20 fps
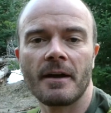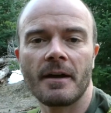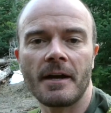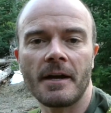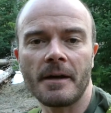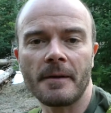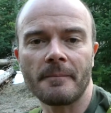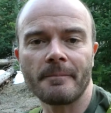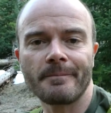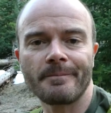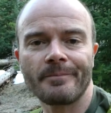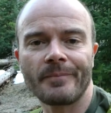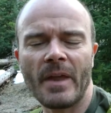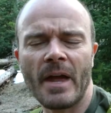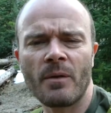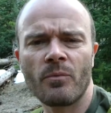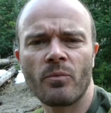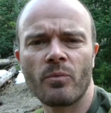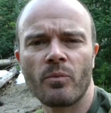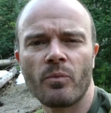Um,
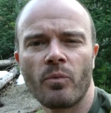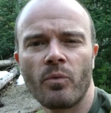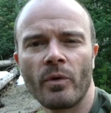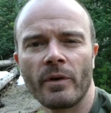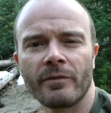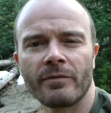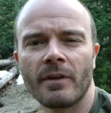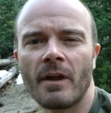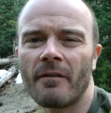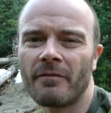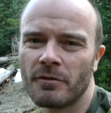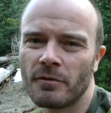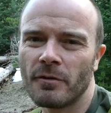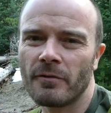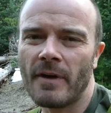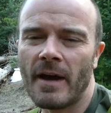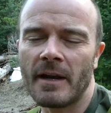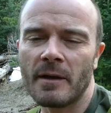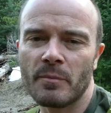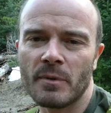I would have loved to
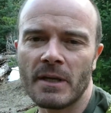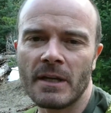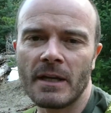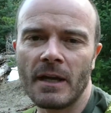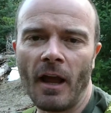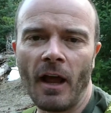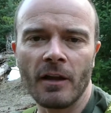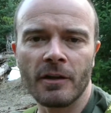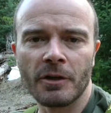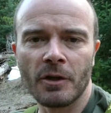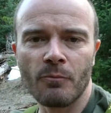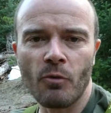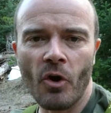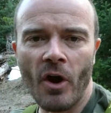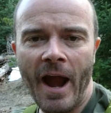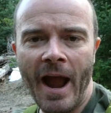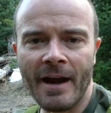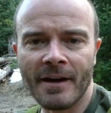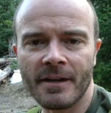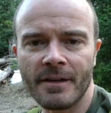have had it be a little
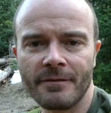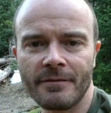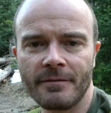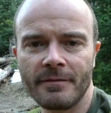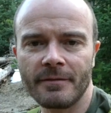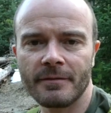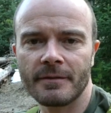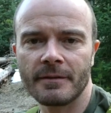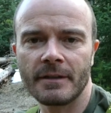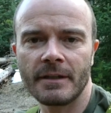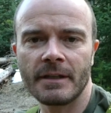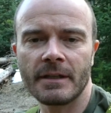more active